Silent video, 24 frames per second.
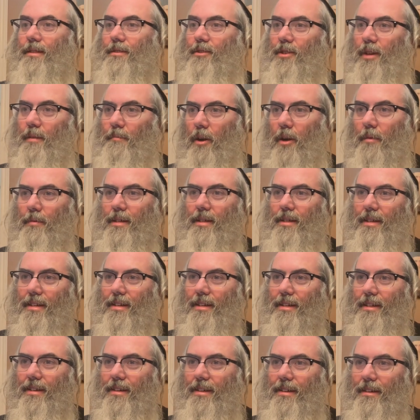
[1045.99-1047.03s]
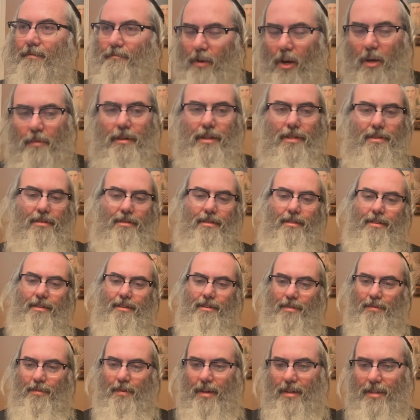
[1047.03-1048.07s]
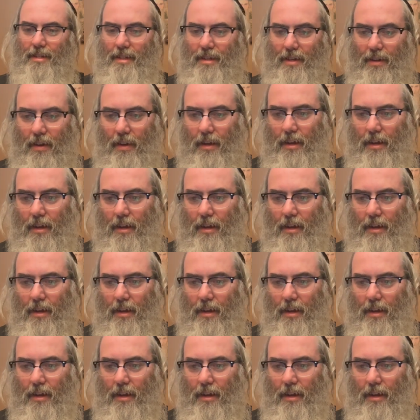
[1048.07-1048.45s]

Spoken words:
Did you say Barbie? Yeah. Barbies, right?